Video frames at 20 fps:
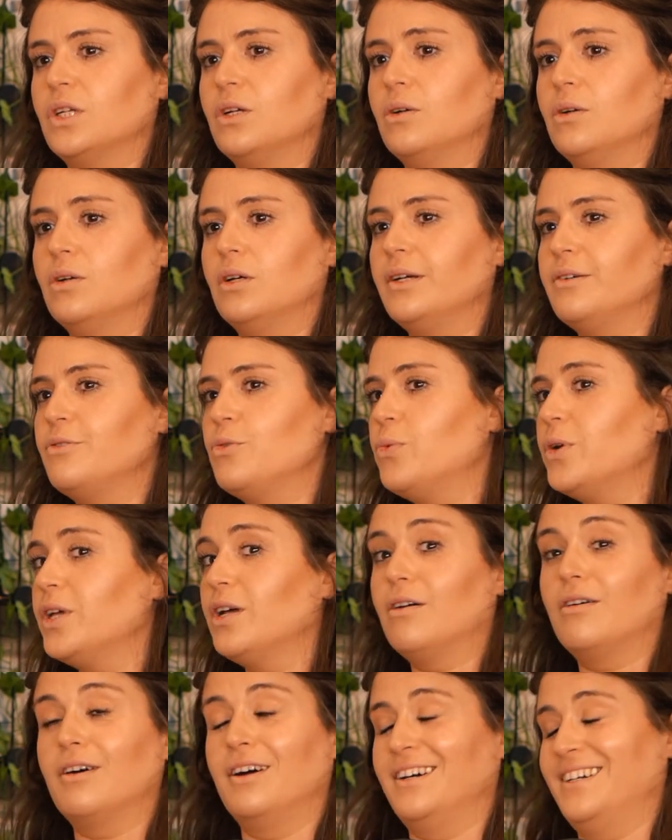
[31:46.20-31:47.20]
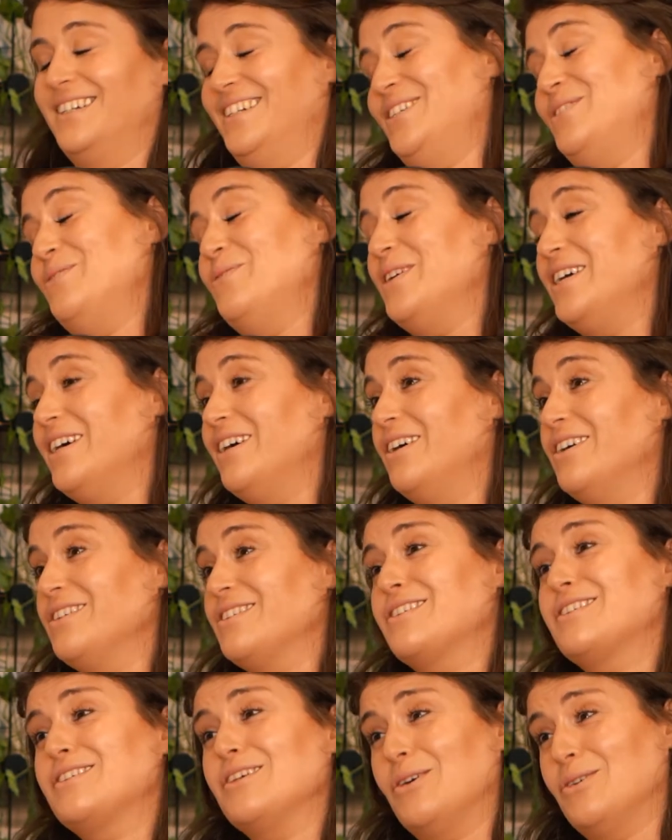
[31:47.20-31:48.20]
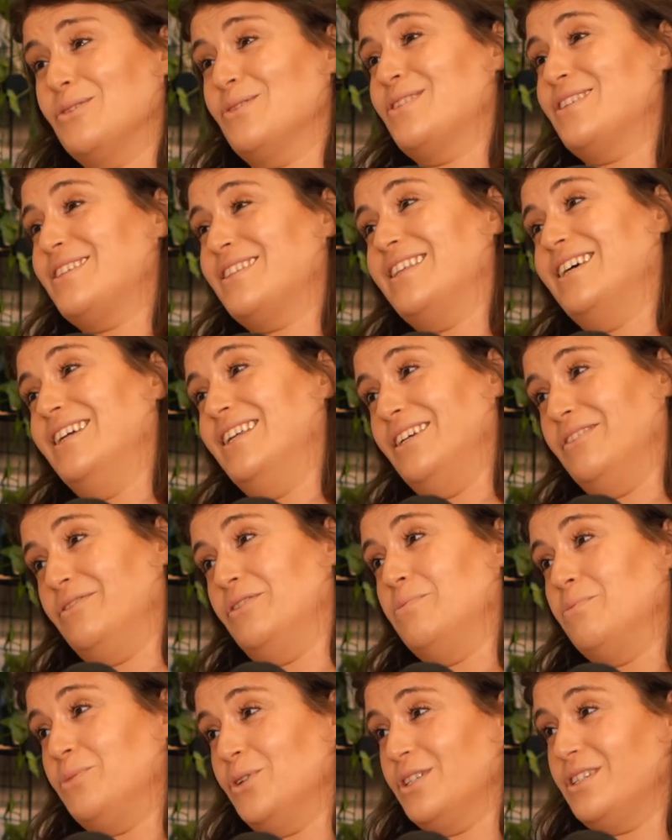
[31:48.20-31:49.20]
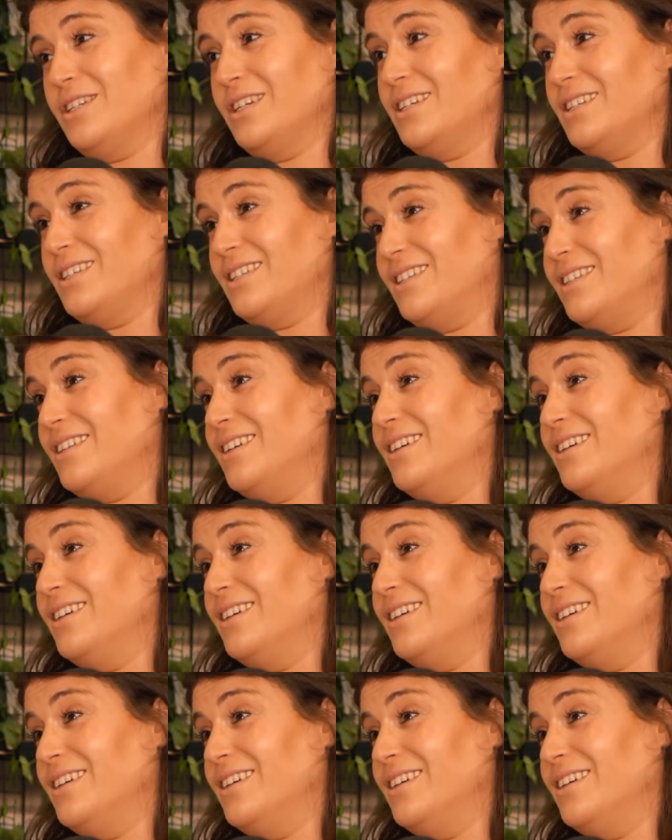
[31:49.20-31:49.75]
are souls that live in bodies, and